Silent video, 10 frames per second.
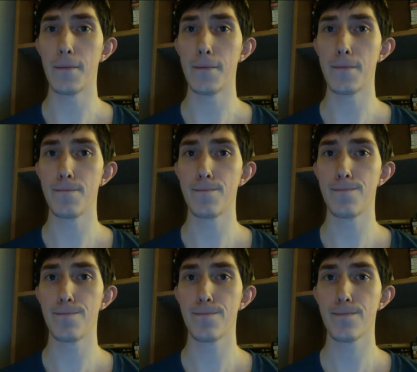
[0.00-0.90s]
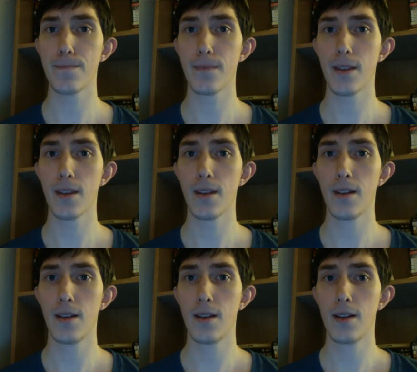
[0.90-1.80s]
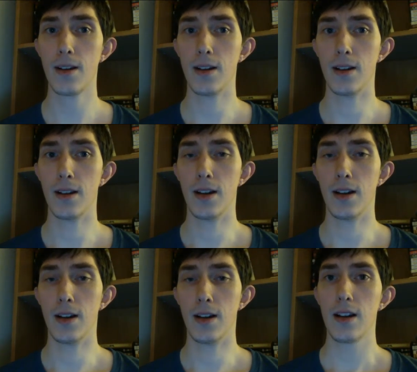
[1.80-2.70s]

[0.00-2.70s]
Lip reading: (no one is talking)